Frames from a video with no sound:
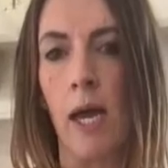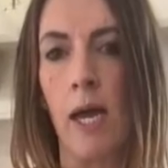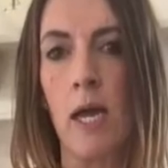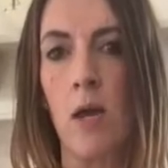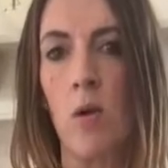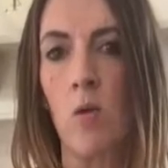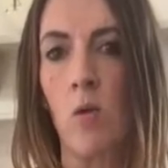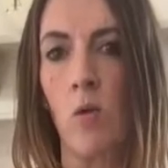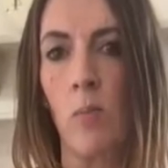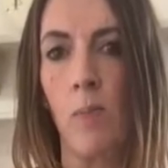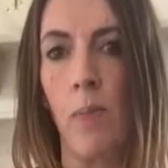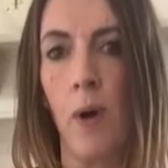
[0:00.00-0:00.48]

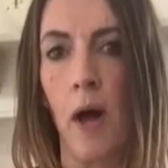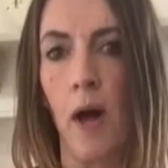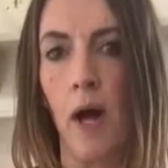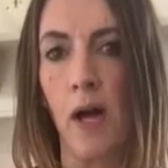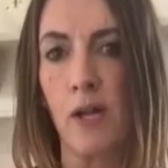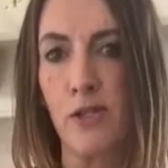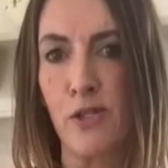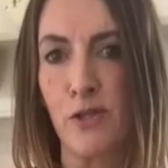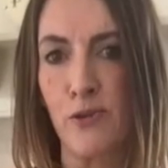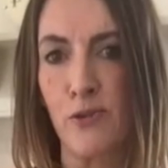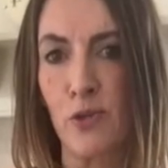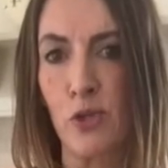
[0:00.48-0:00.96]
equal
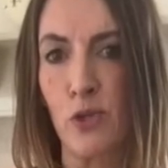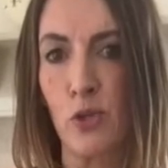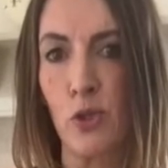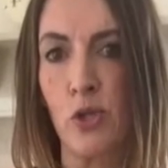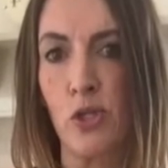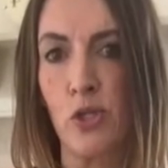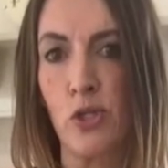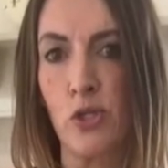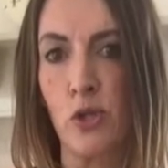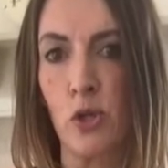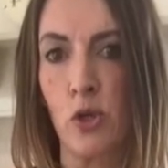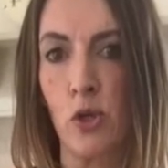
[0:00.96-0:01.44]
parts of
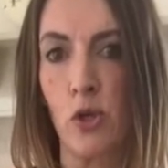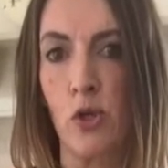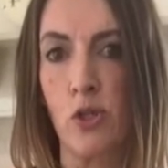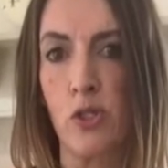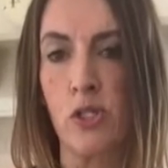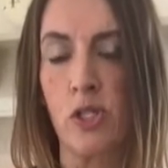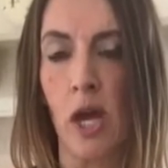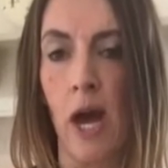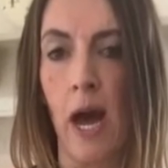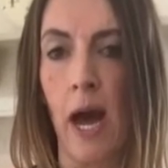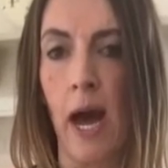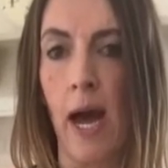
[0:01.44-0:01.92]
soy
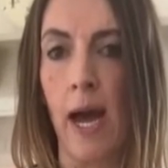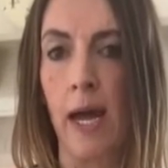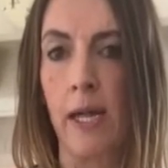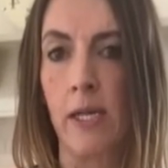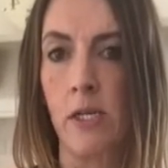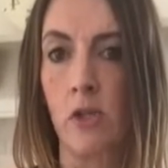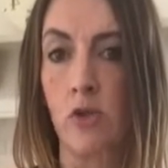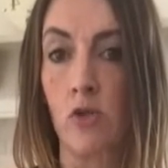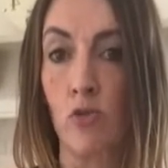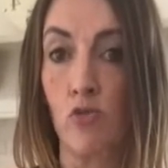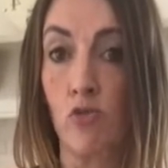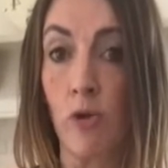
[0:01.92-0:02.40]
sauce
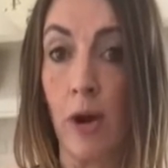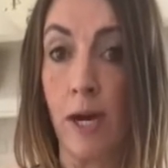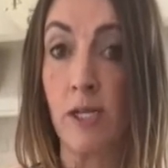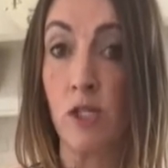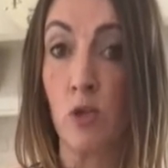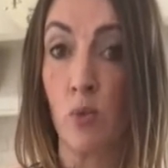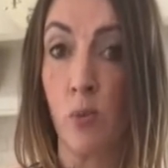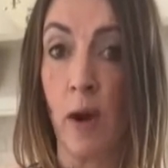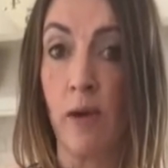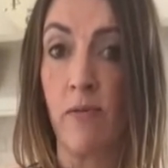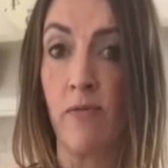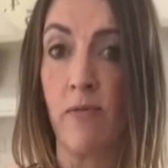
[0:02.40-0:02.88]
and
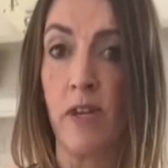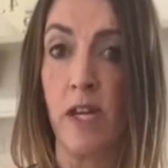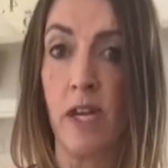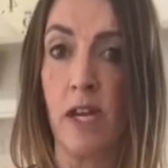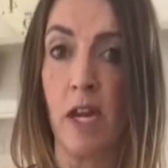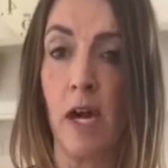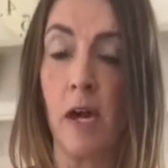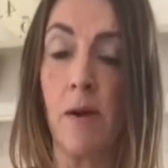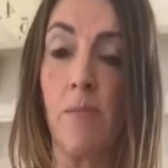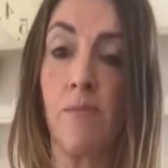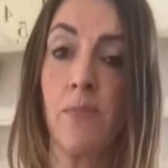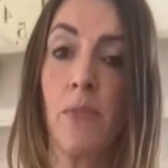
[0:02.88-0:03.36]
rice wine
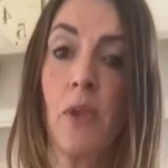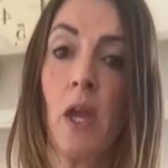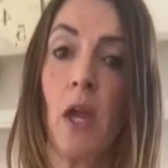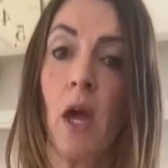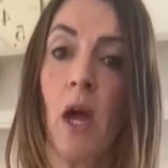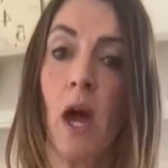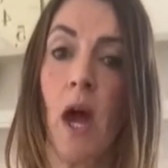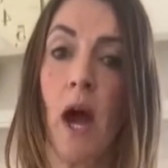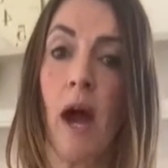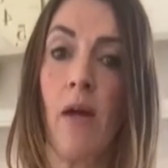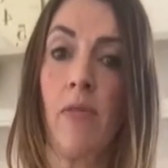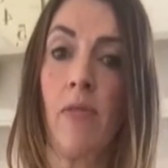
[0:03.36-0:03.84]
vinegar,
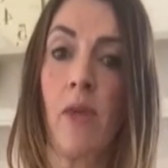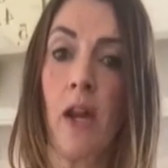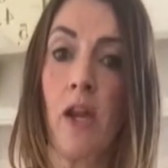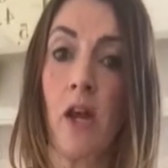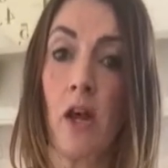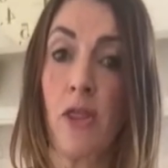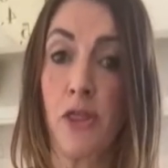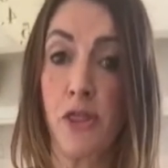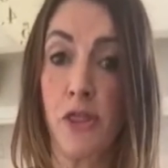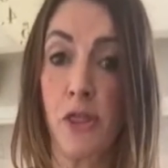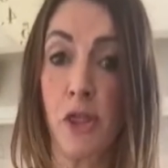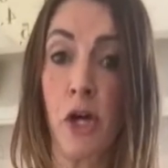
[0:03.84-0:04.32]
and
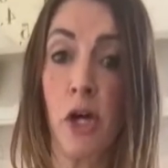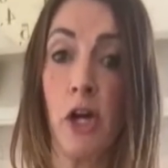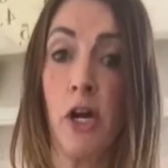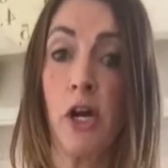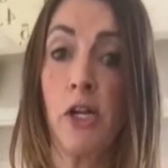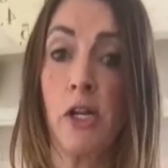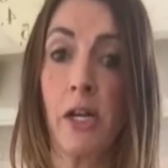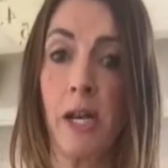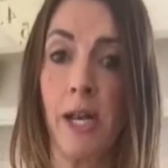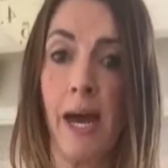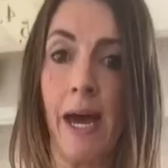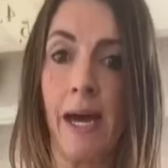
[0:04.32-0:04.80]
then a
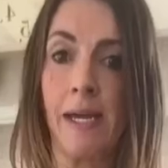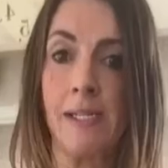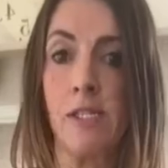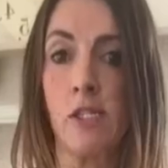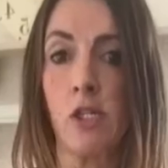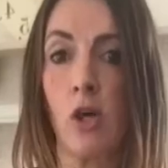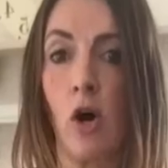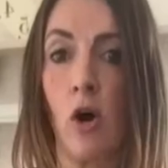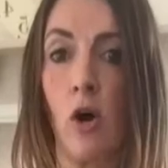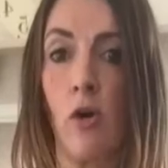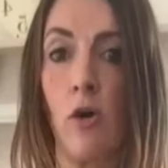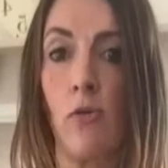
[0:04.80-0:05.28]
third
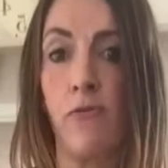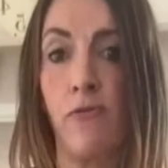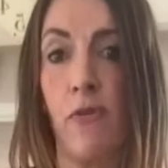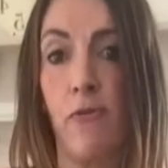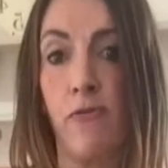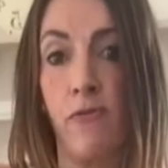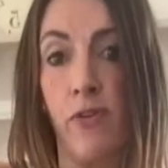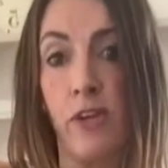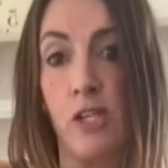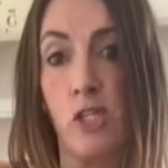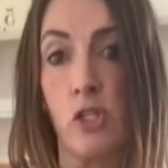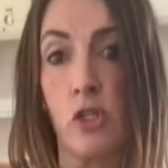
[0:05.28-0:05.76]
less
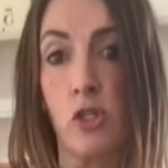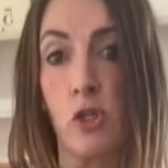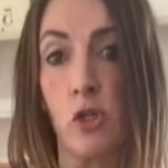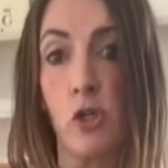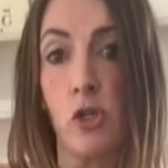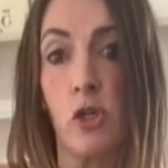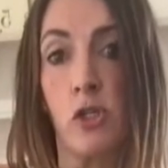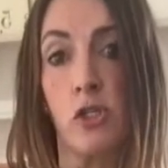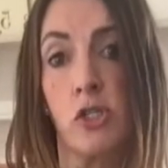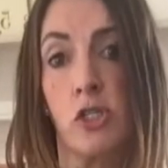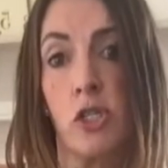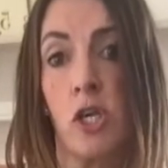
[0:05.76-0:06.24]
of fish
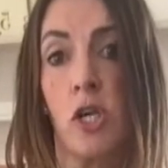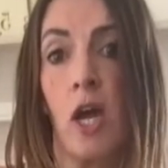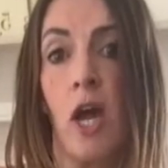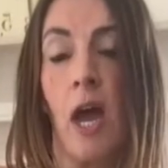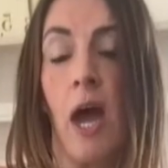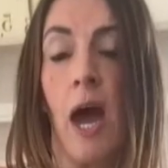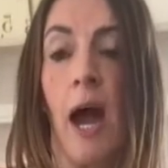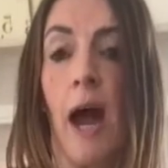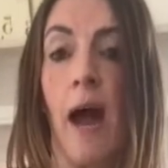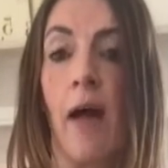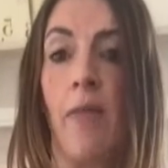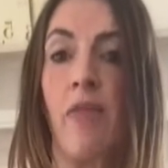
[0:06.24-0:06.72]
sauce,
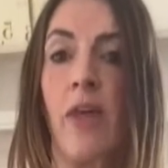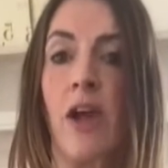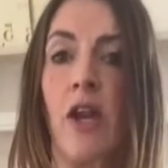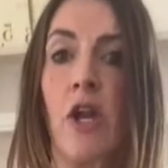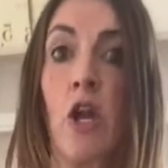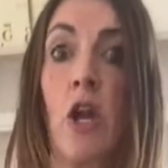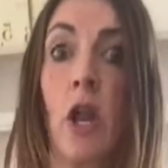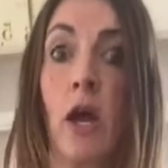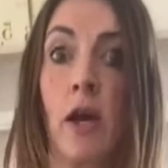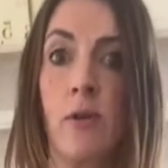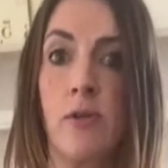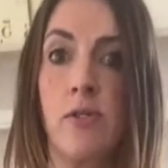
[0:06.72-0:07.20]
and
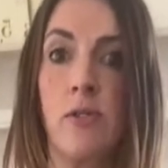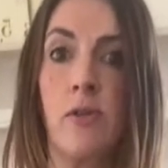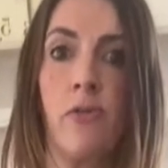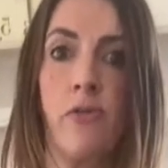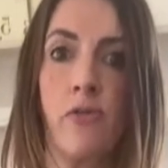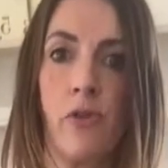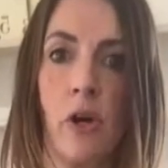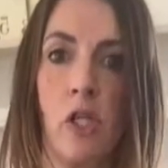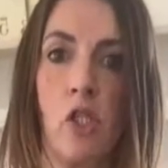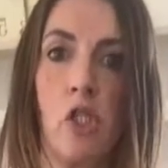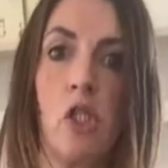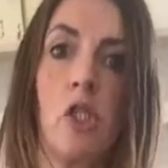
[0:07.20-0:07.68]
then loads of
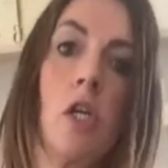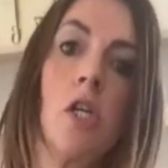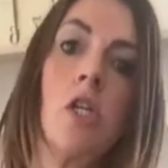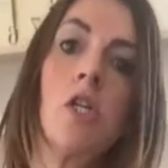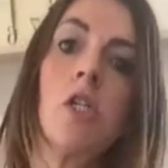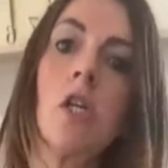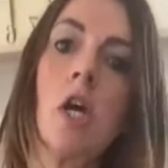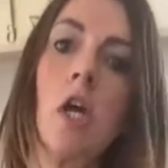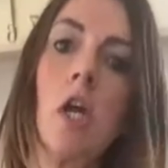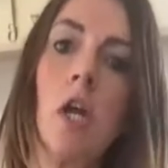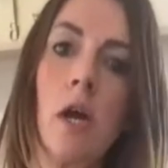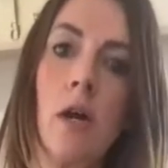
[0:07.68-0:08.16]
fresh
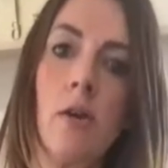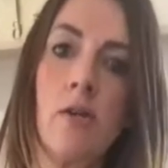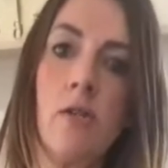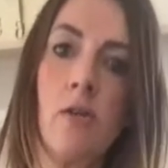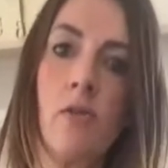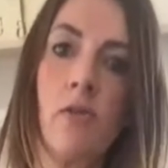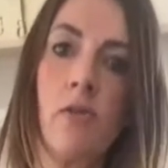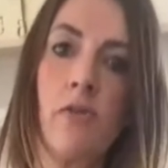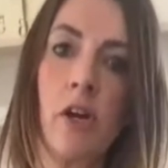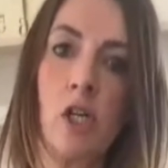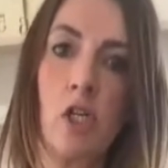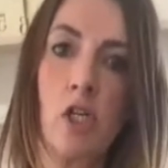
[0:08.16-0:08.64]
ginger,
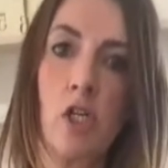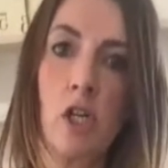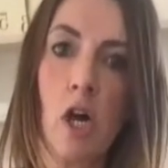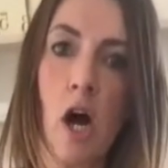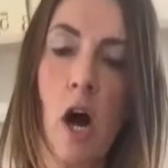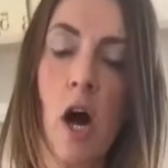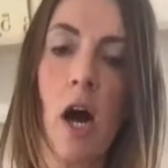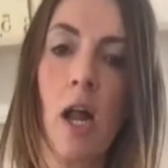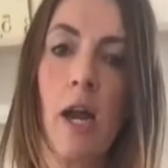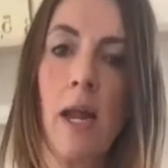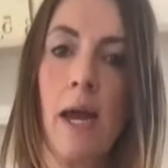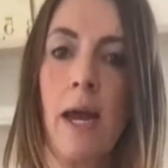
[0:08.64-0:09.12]
loads of fresh
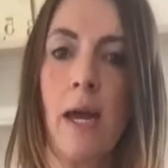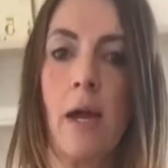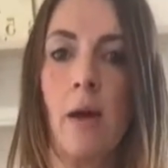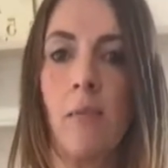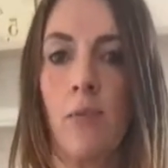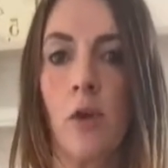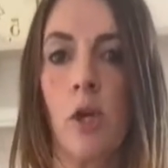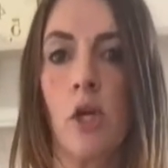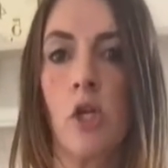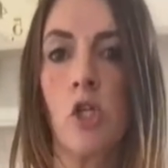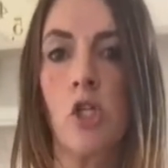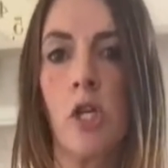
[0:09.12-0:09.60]
garlic.
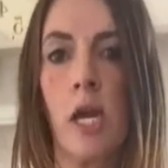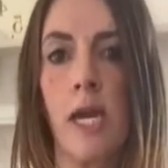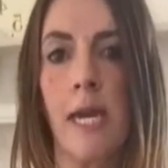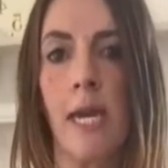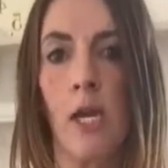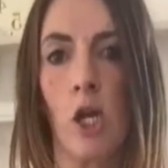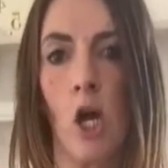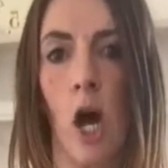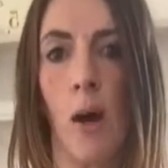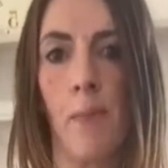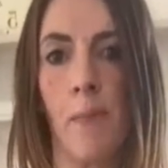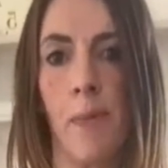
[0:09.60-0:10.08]

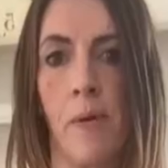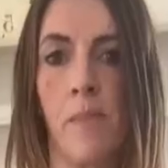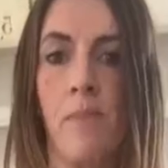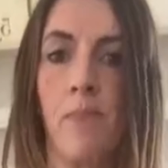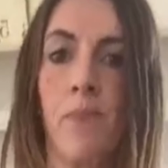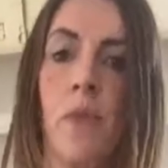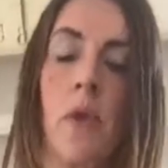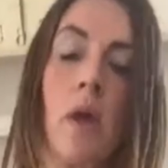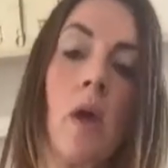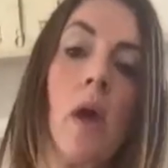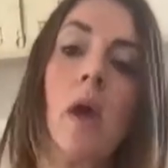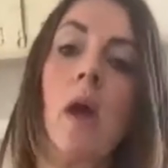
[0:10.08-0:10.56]
Shake it
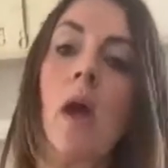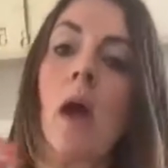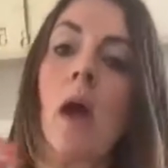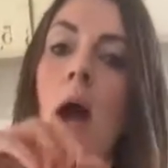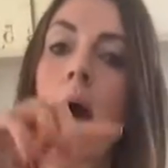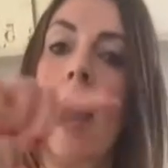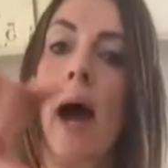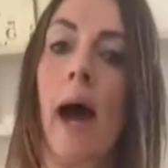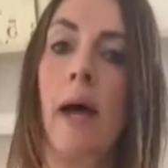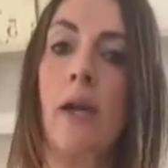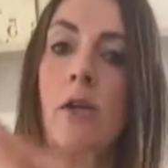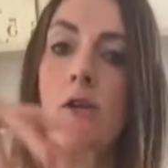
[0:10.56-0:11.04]
up,
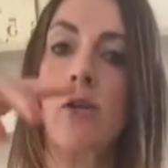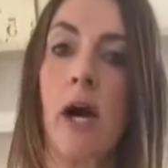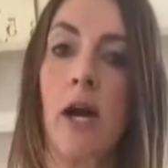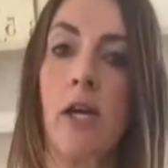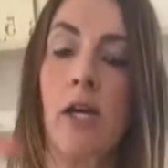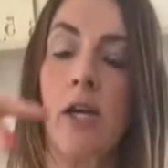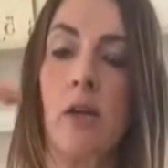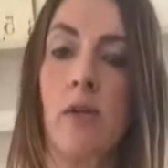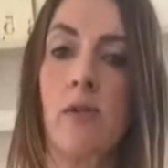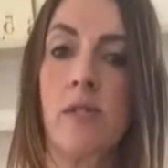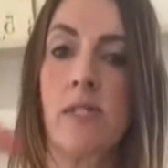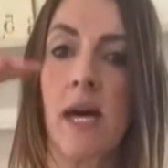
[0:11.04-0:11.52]
and I
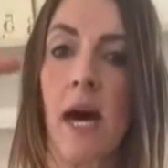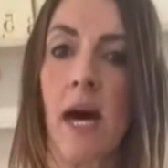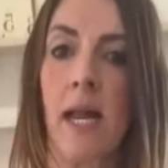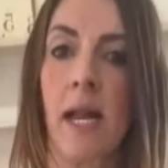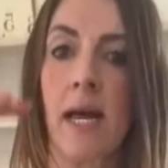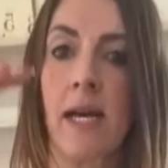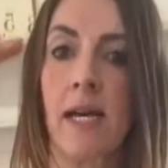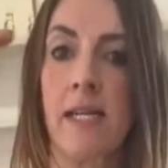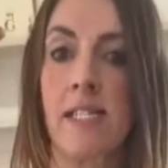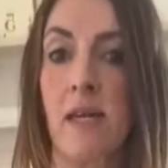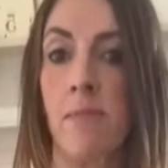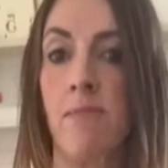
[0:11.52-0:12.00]
use that
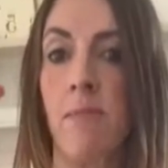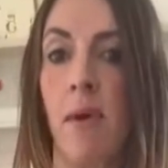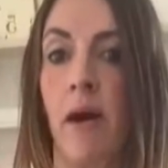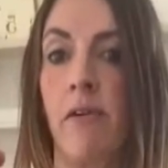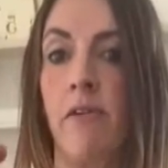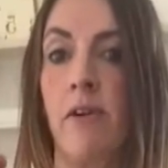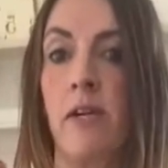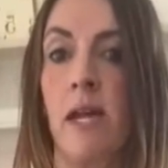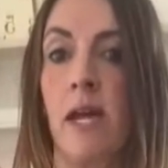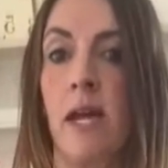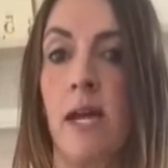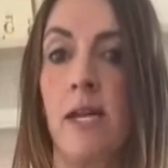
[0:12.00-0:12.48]
like as a
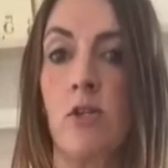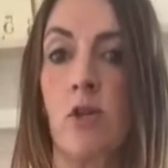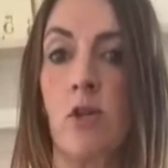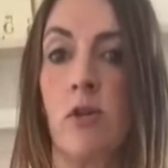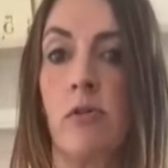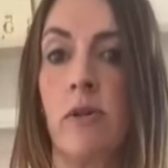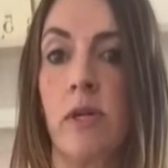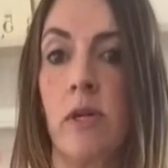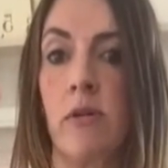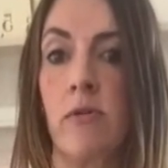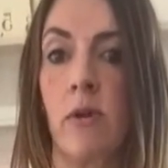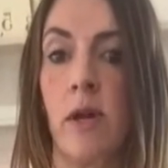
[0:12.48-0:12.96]
marinade
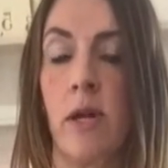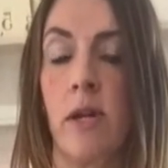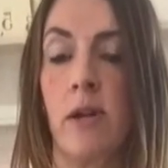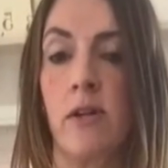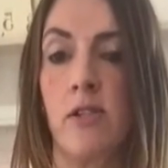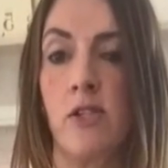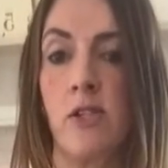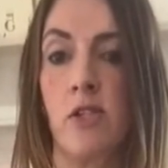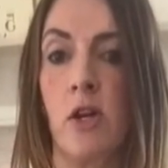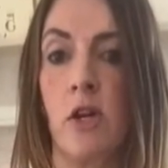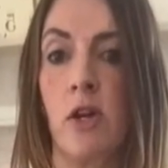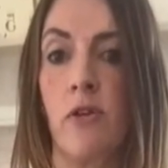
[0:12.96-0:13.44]
or in
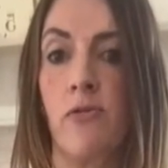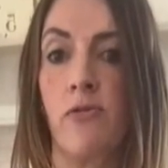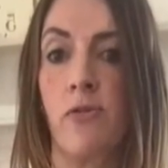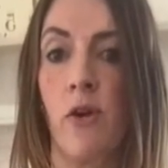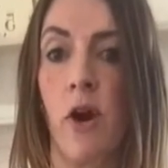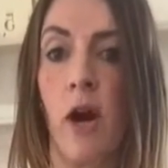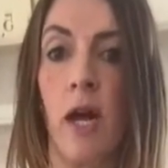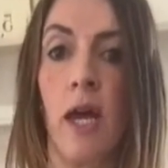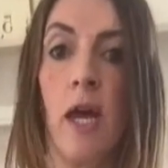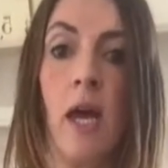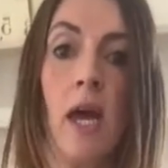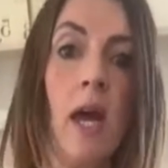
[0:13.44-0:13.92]
a stir
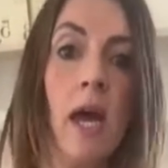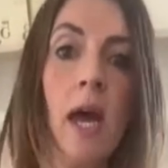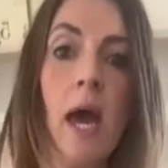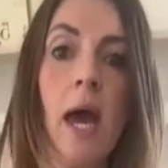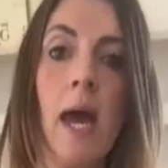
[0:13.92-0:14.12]
fry.